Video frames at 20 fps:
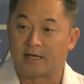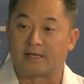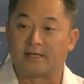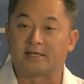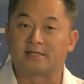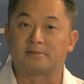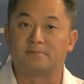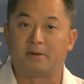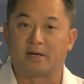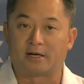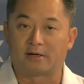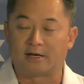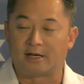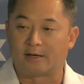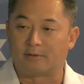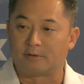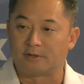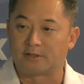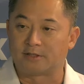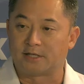It gets
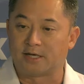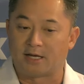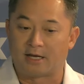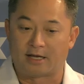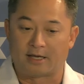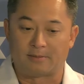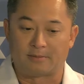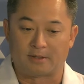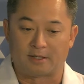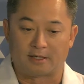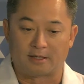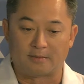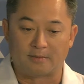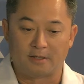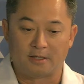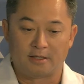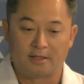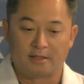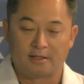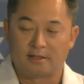better with time.
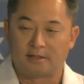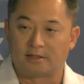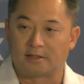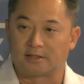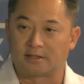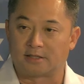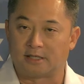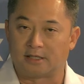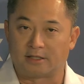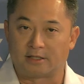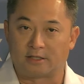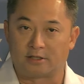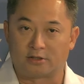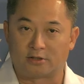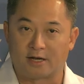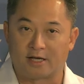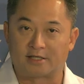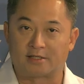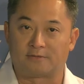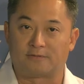The skin
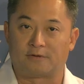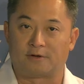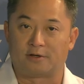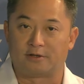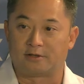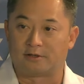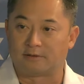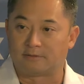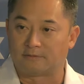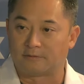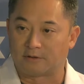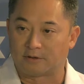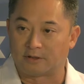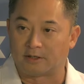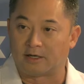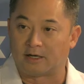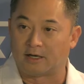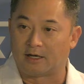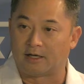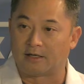contracts further and
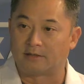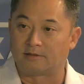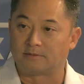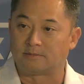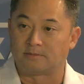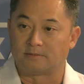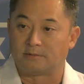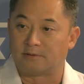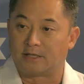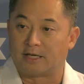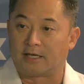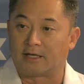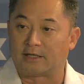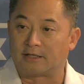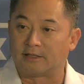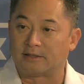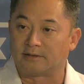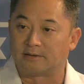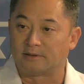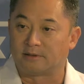further
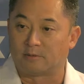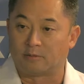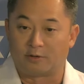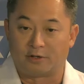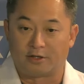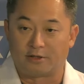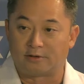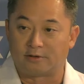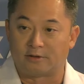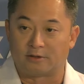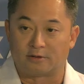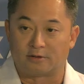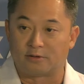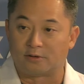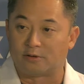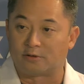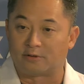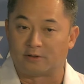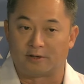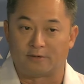daily, and within
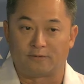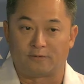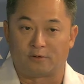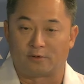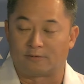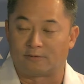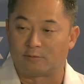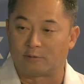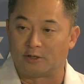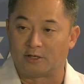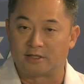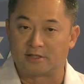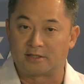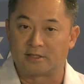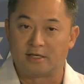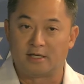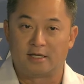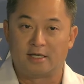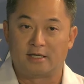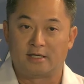2 or 3 or 4 weeks,